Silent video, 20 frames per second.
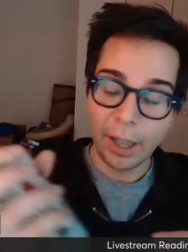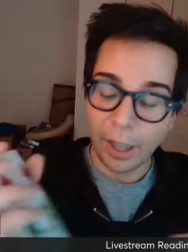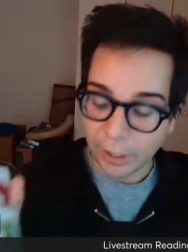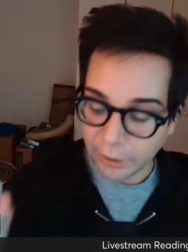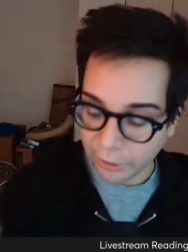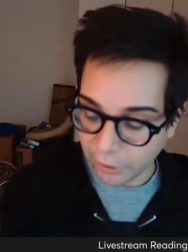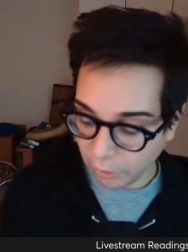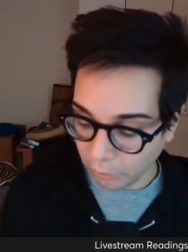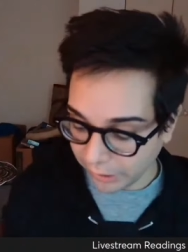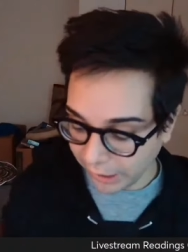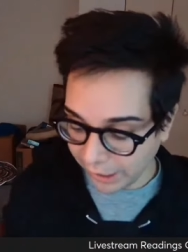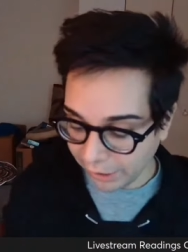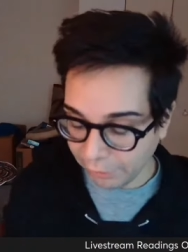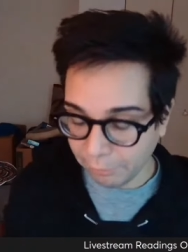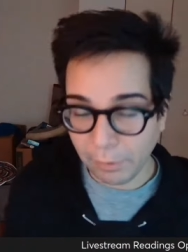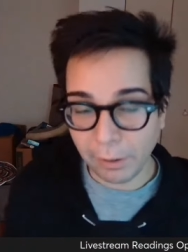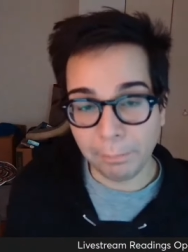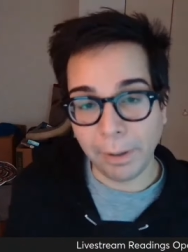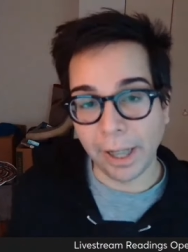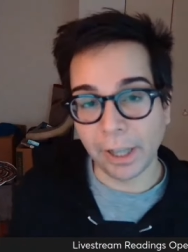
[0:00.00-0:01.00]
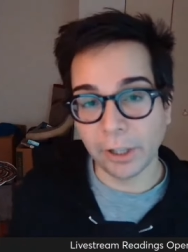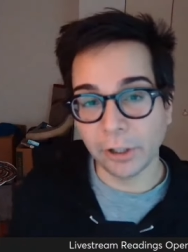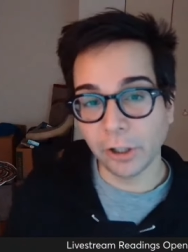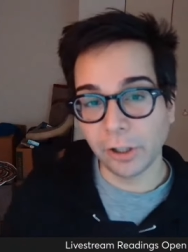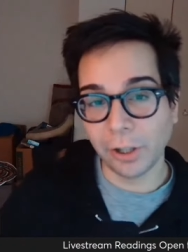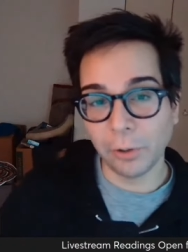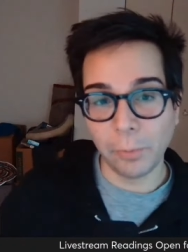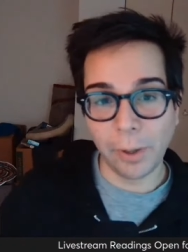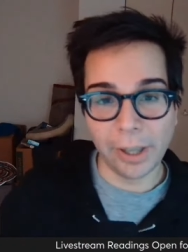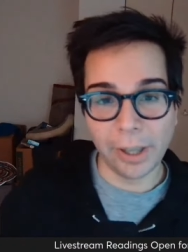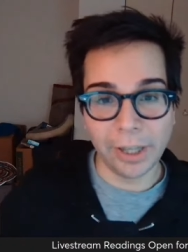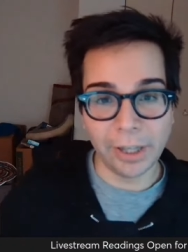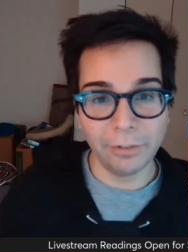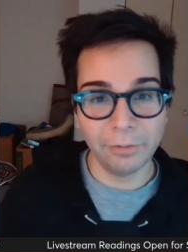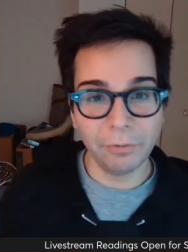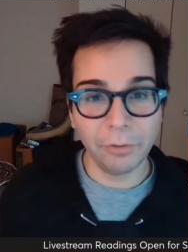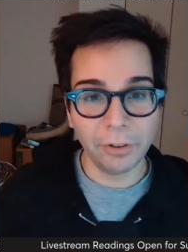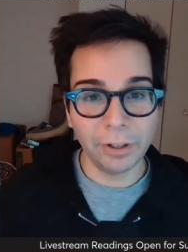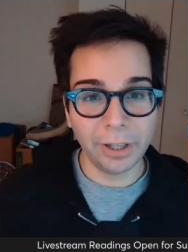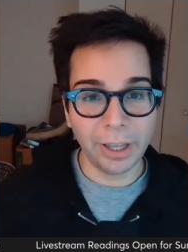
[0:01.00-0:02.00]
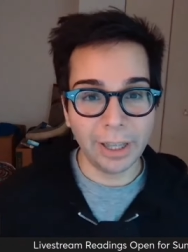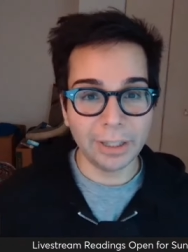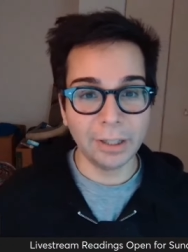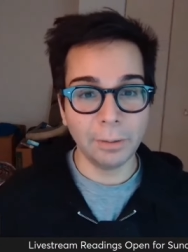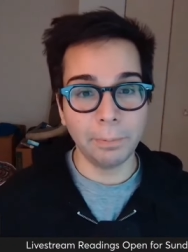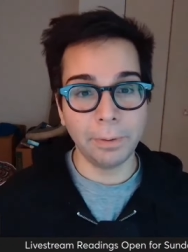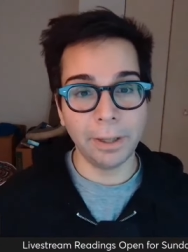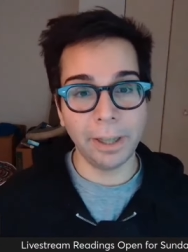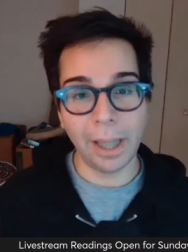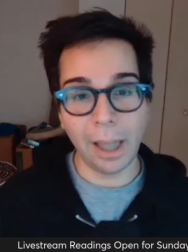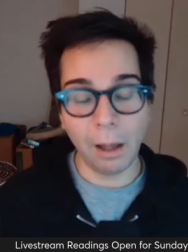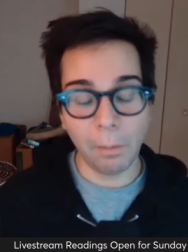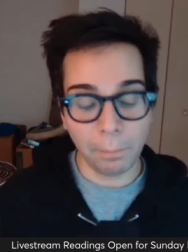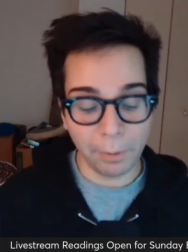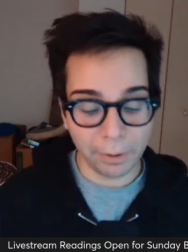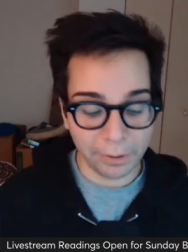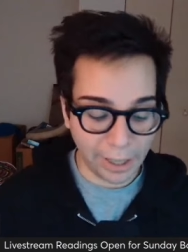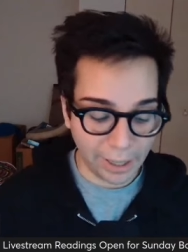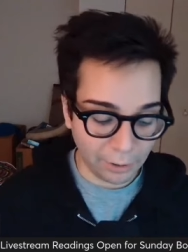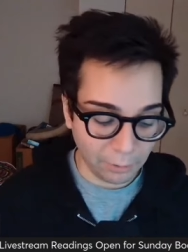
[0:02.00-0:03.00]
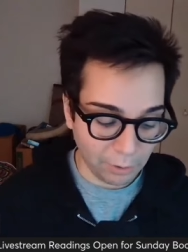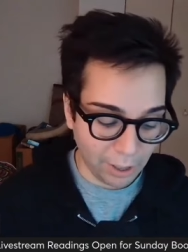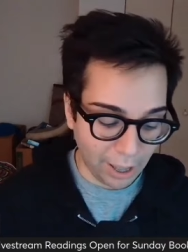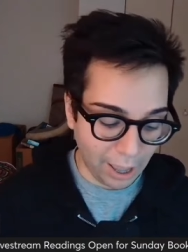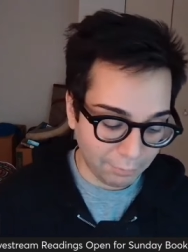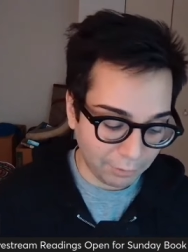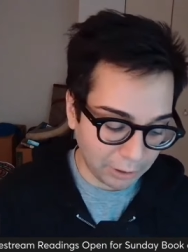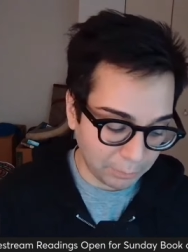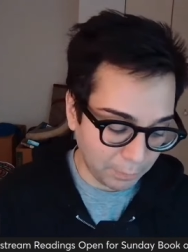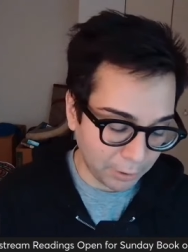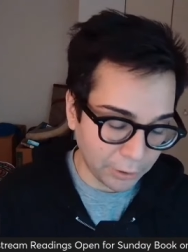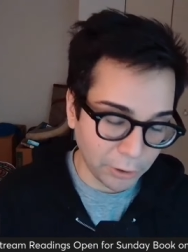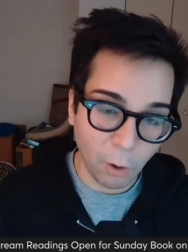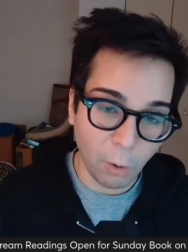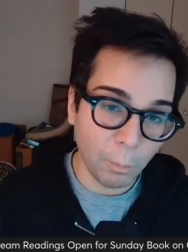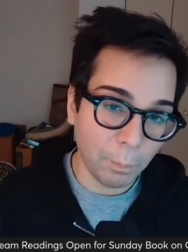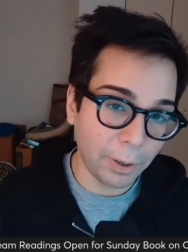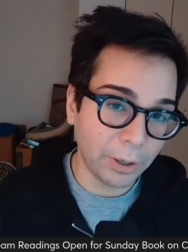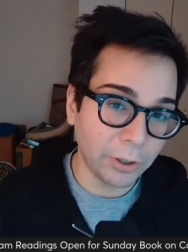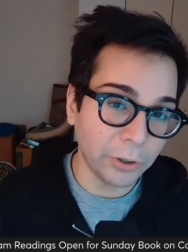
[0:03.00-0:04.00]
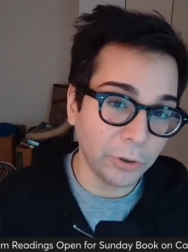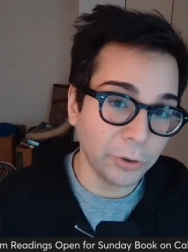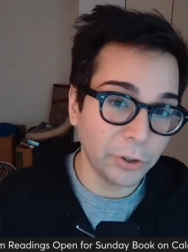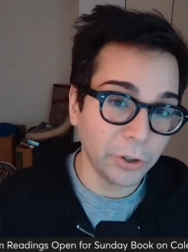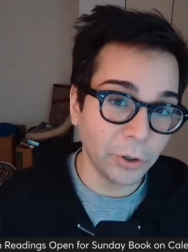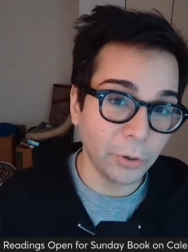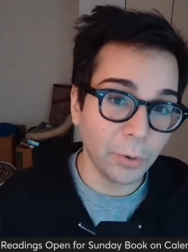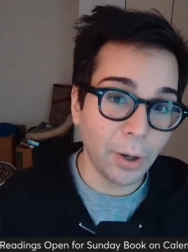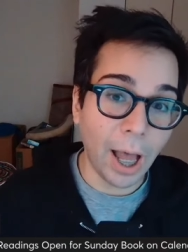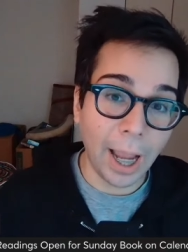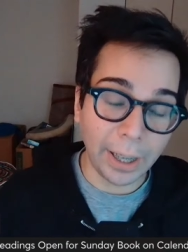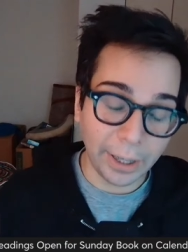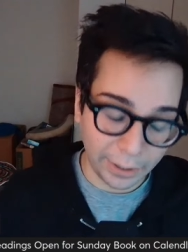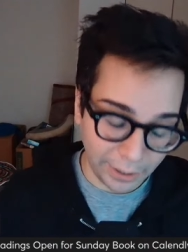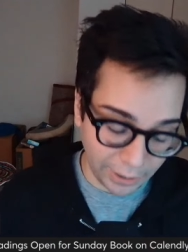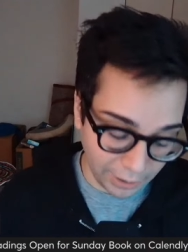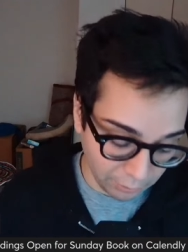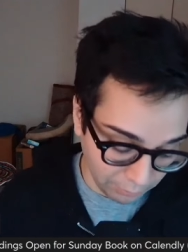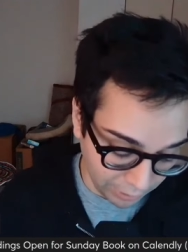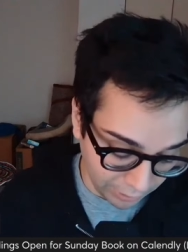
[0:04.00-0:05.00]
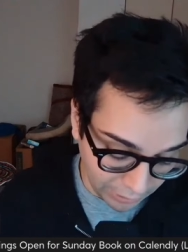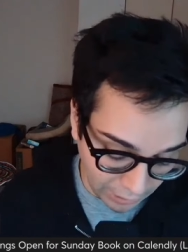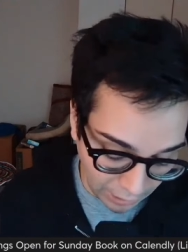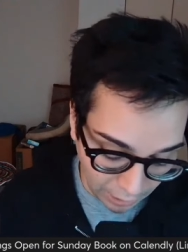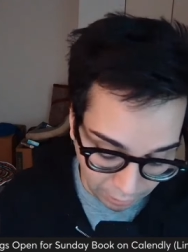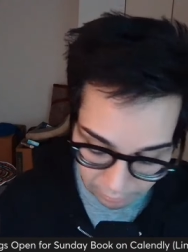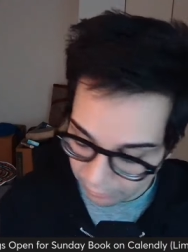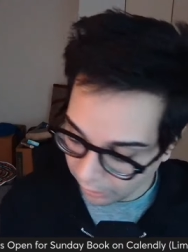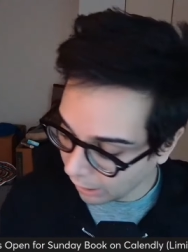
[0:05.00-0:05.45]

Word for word: So they have been patiently waiting for things to play out, but they don't have as much hope as you do. I think right now,